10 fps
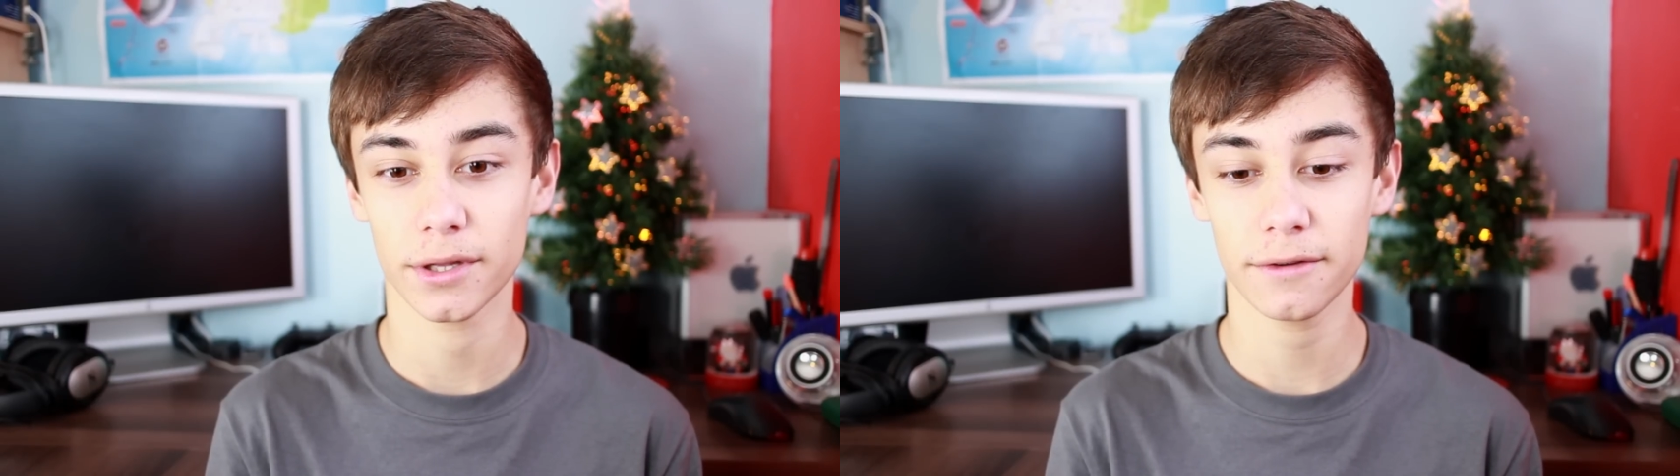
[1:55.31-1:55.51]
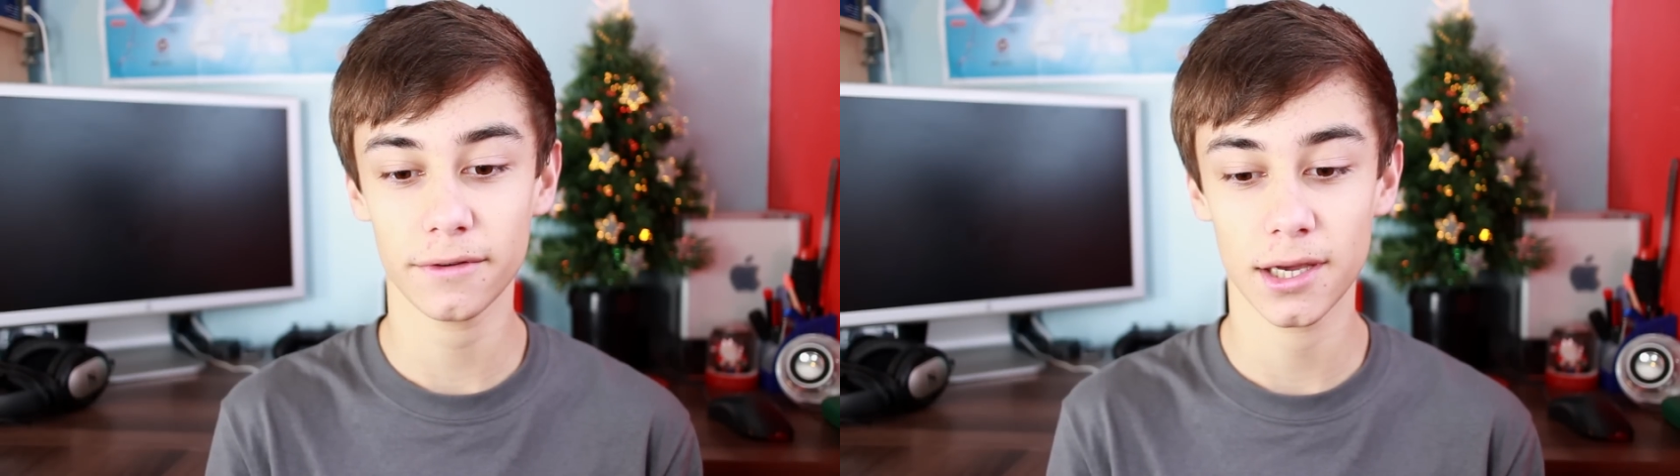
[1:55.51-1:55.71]

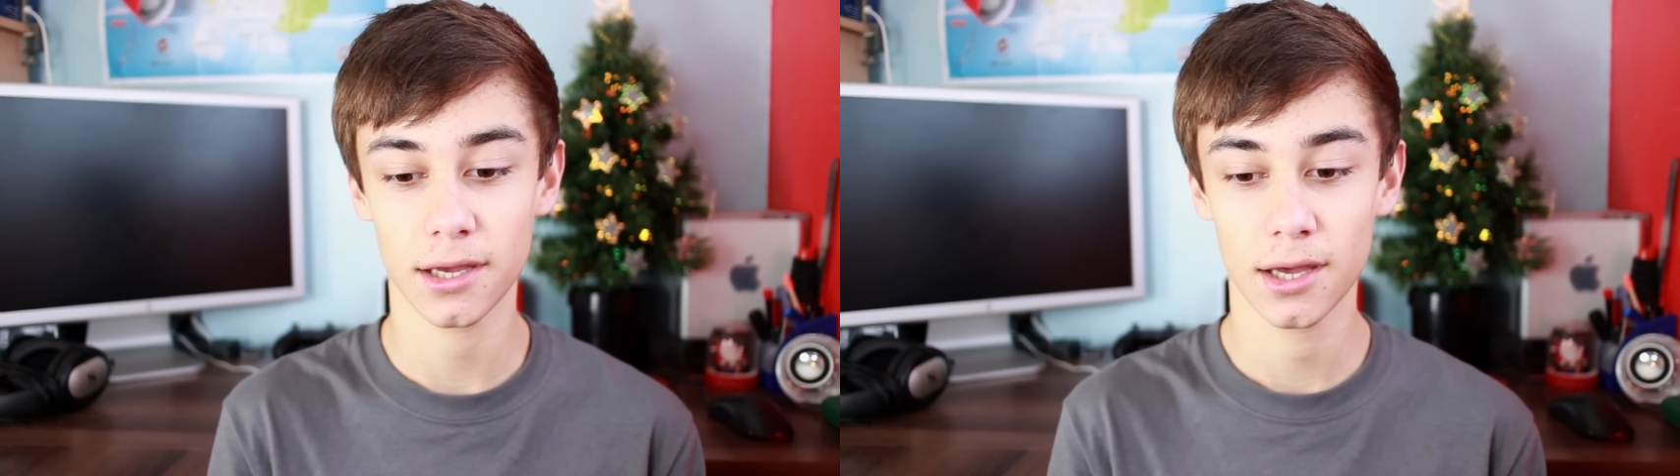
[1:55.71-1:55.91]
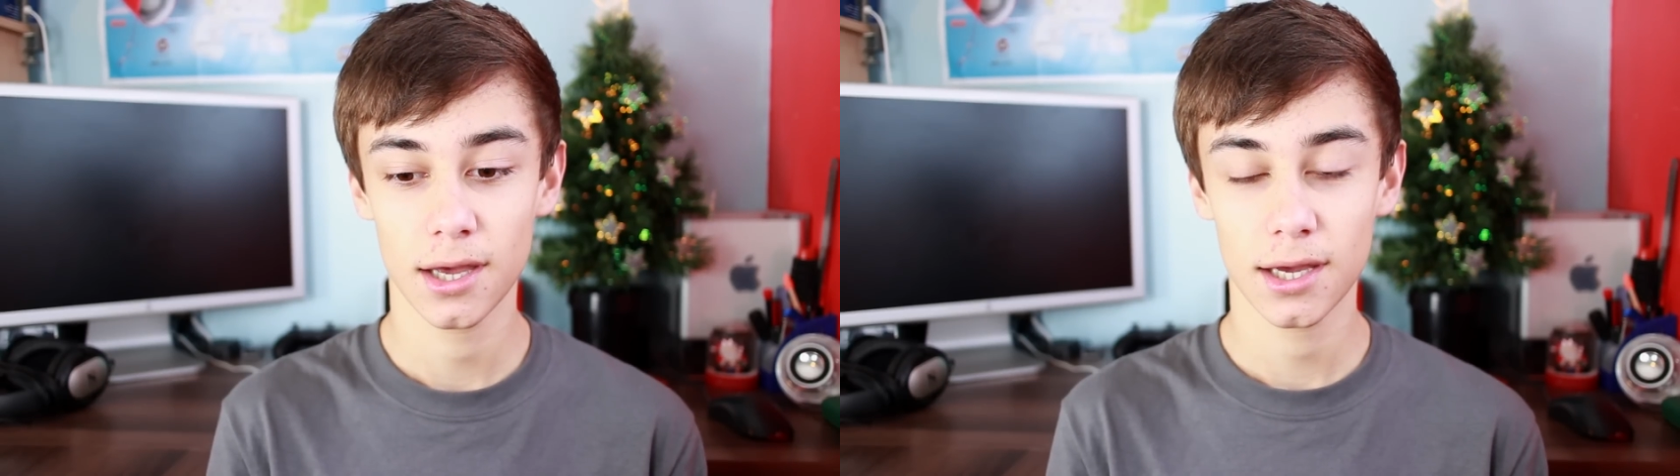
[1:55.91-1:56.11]
And if
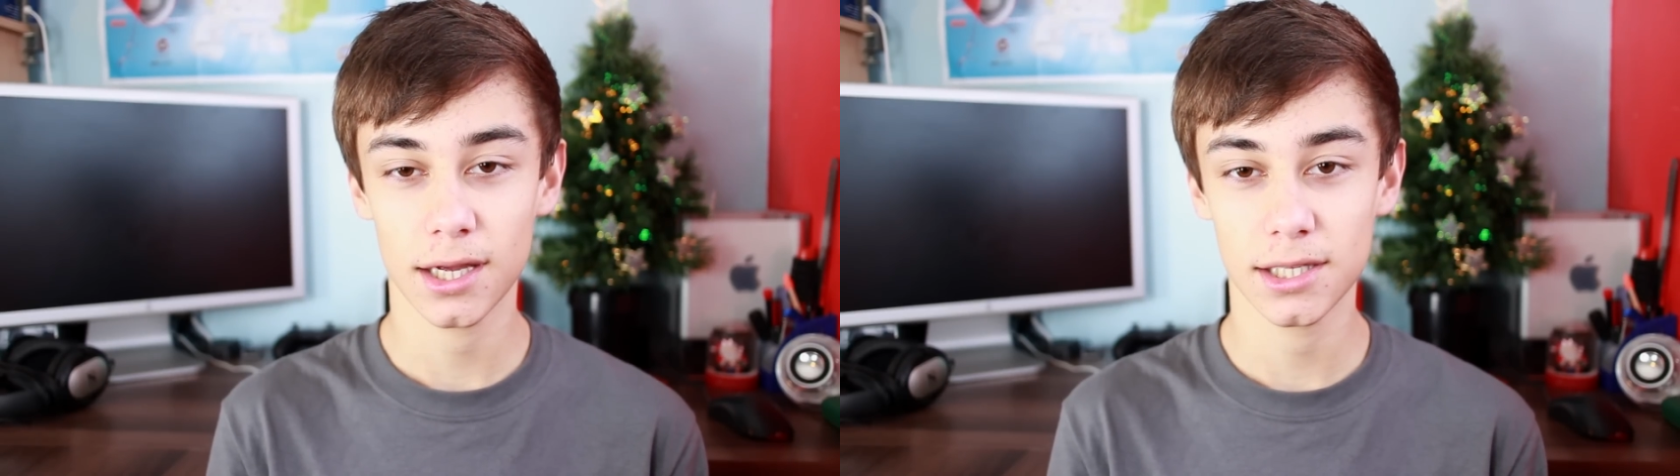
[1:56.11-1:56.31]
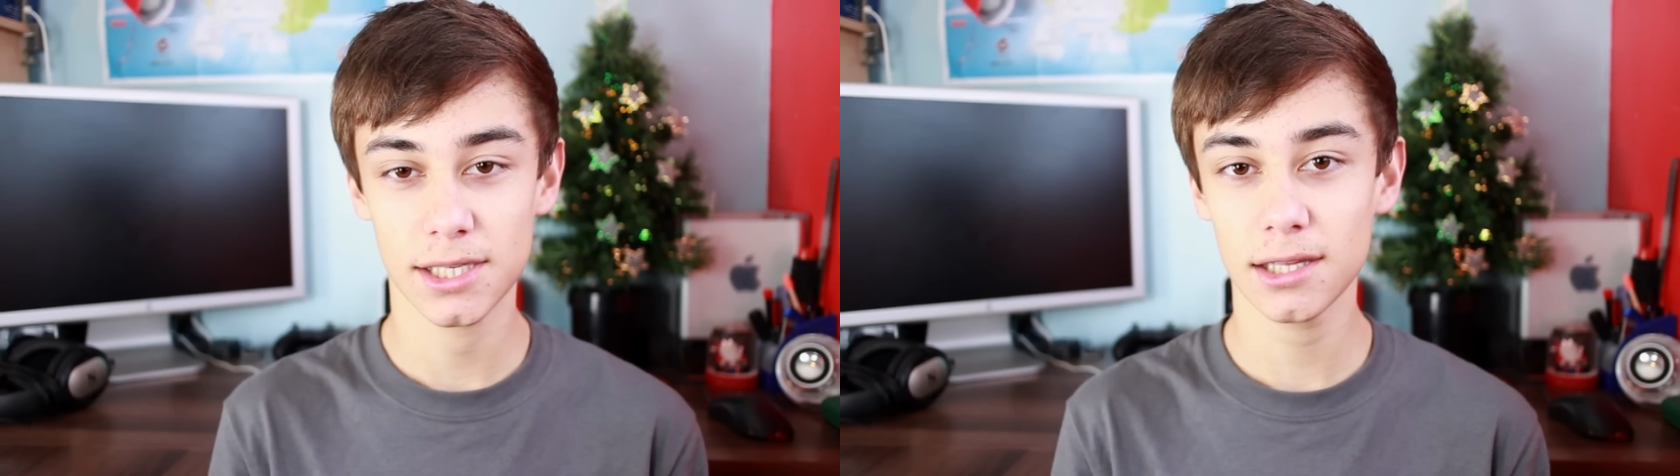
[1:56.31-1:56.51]
I
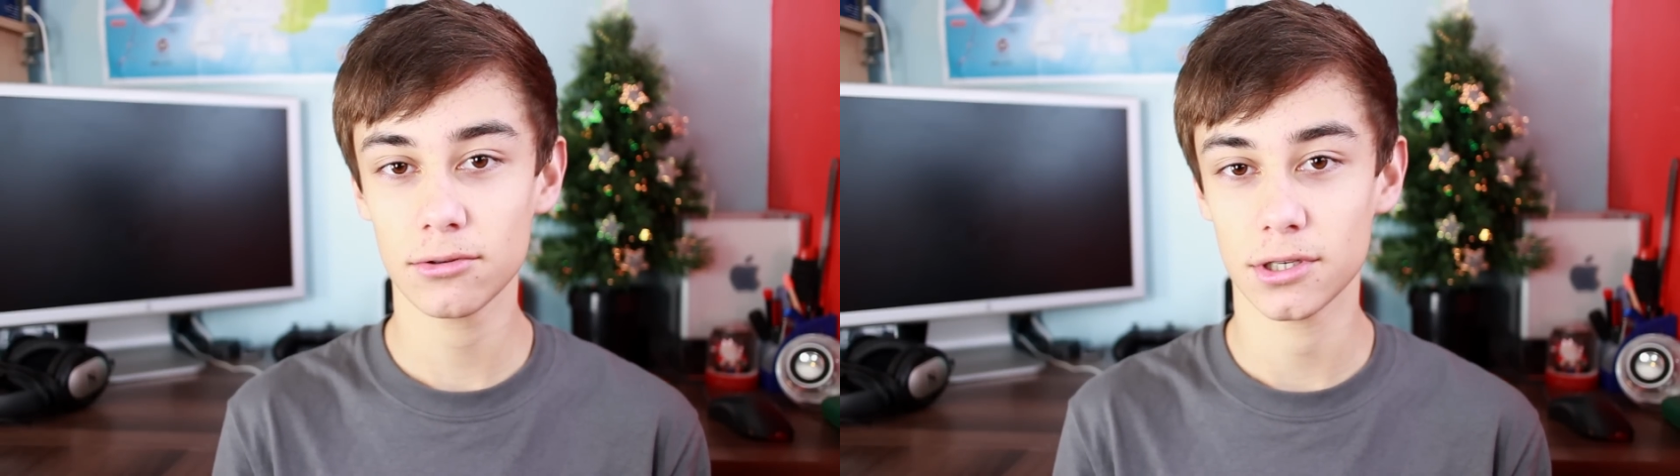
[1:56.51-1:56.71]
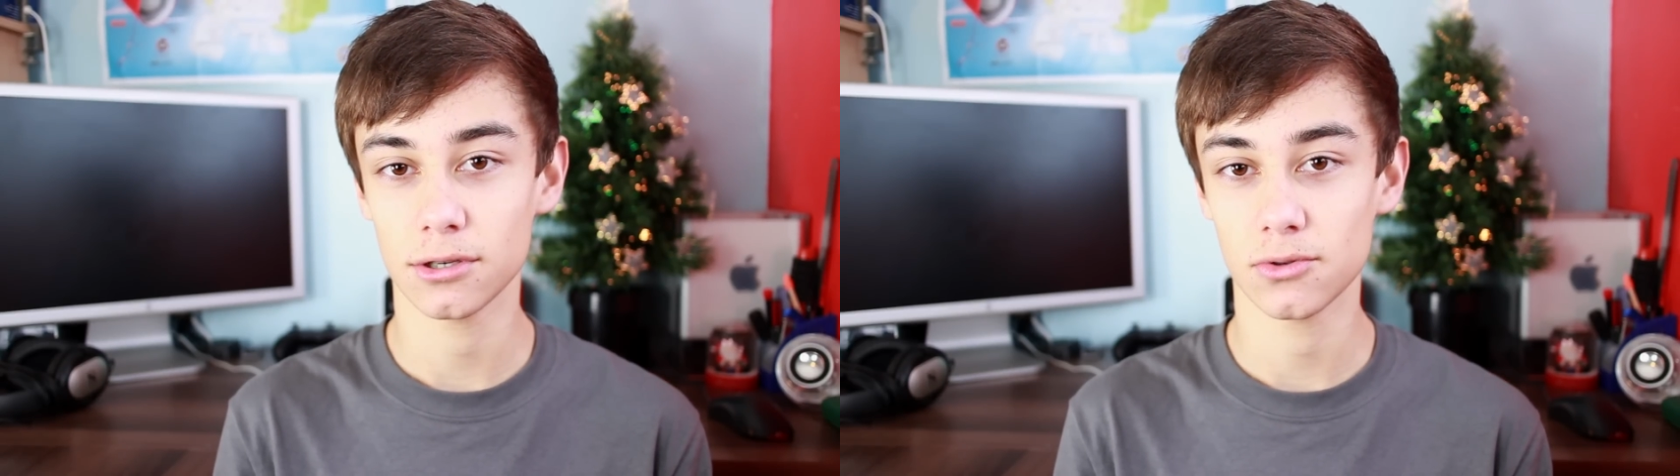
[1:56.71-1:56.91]

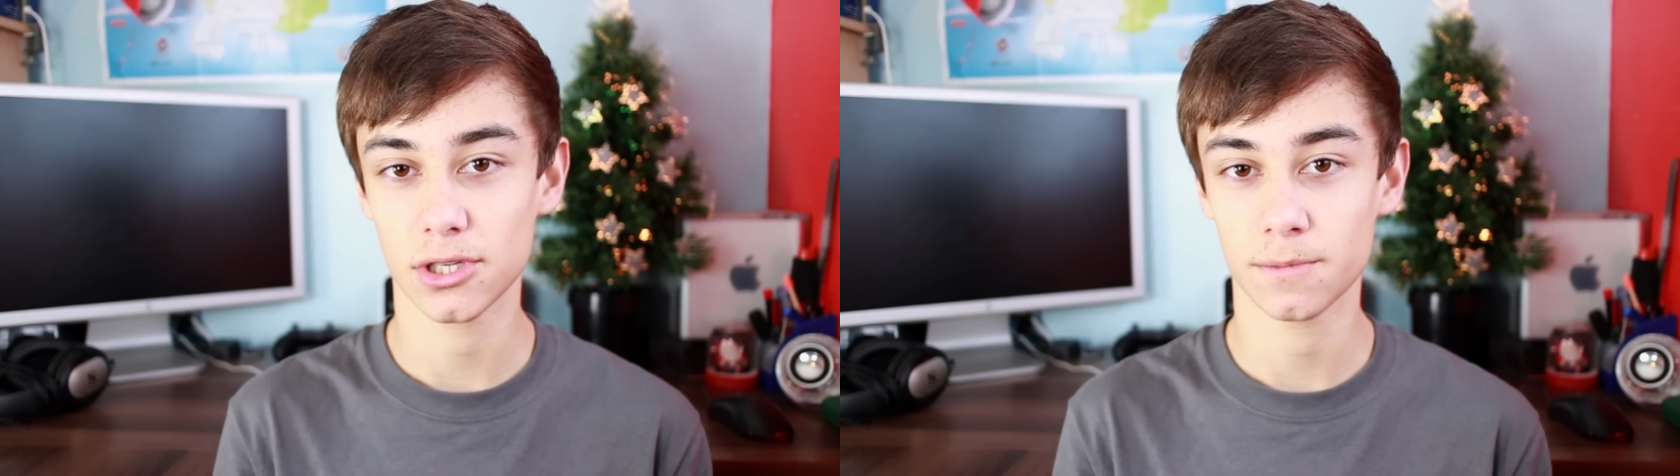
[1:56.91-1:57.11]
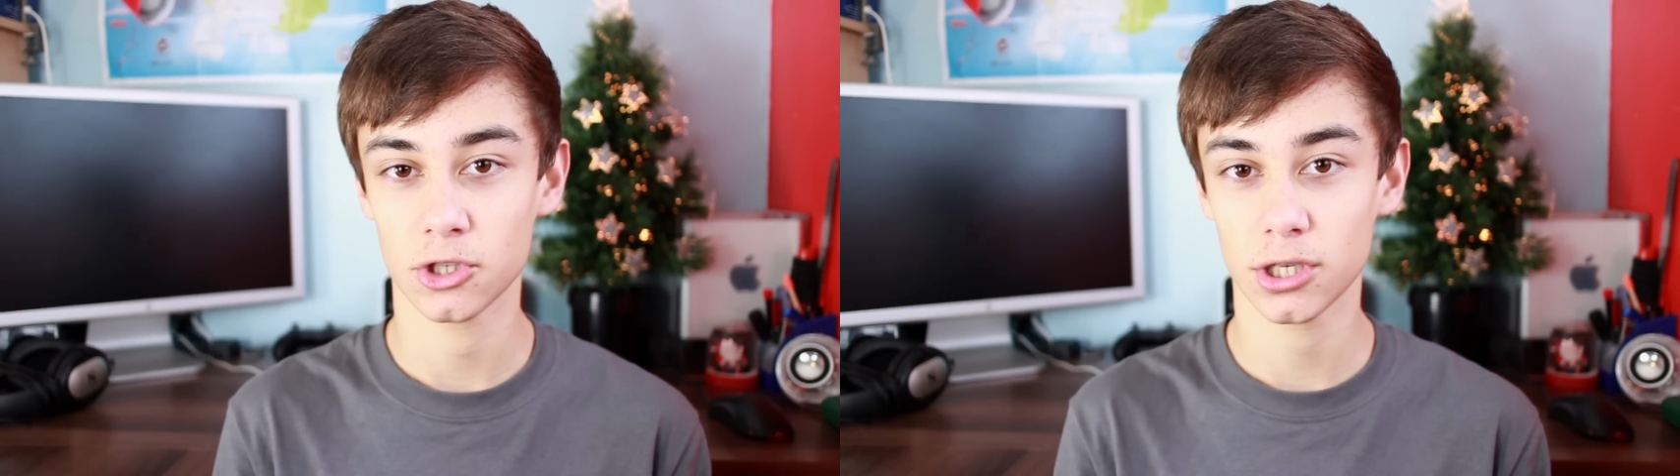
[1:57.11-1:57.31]
continue to use
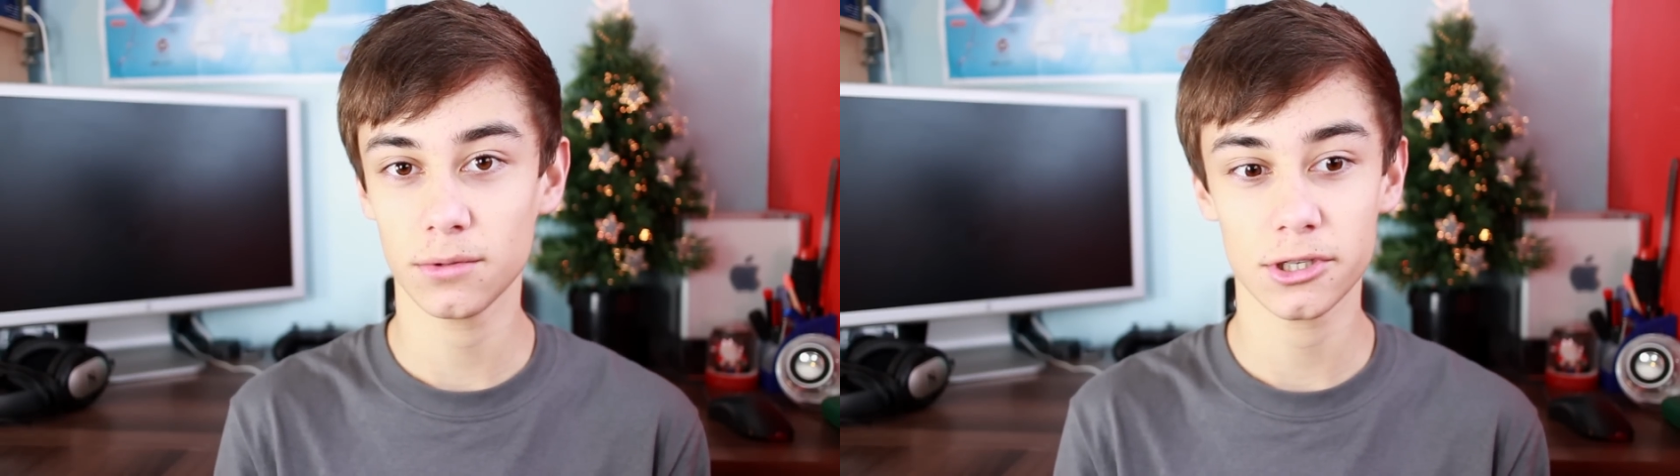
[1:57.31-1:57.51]
this machine,